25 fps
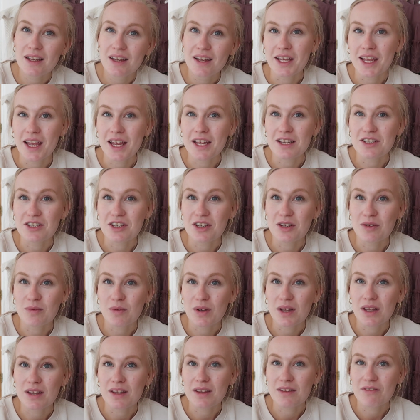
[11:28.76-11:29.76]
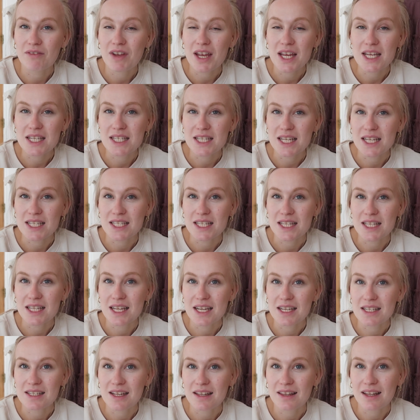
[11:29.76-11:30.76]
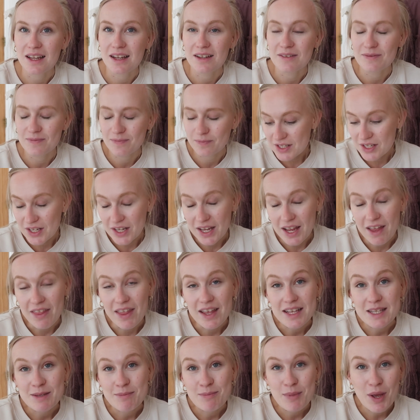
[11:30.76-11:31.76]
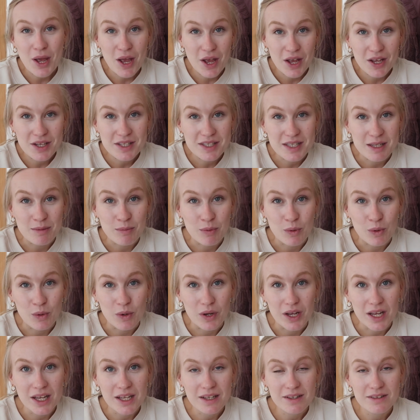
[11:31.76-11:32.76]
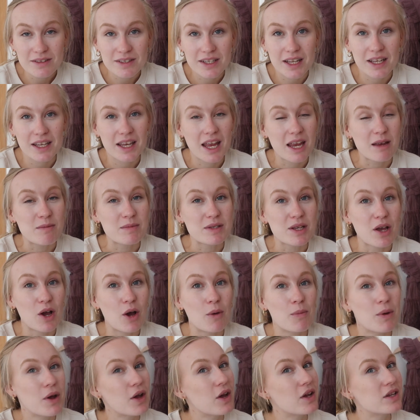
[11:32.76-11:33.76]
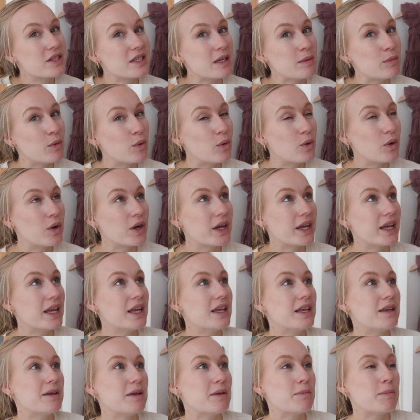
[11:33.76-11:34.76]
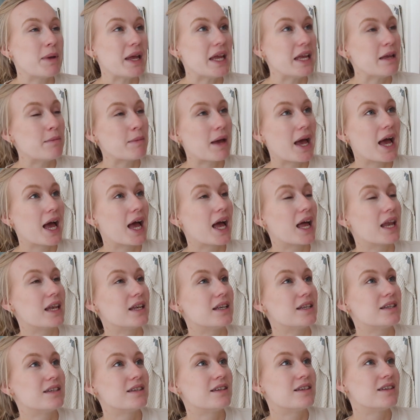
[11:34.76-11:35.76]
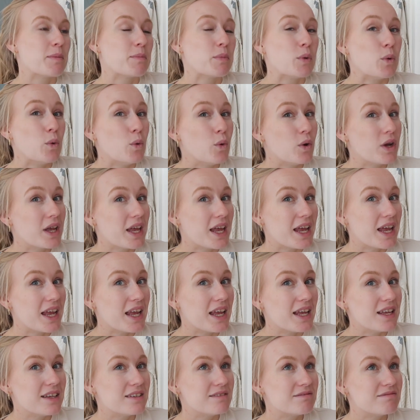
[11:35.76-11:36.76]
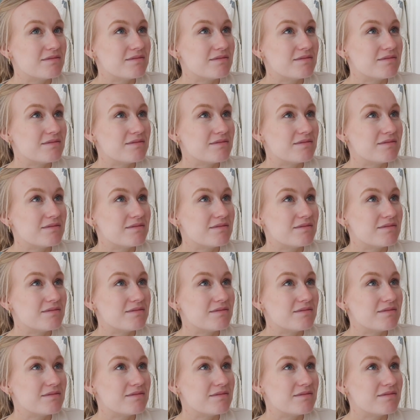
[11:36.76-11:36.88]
engaging with faces and things like that. So yeah, that's Percy Boy. Nicknames are Percy Boy, P-Man, Porky,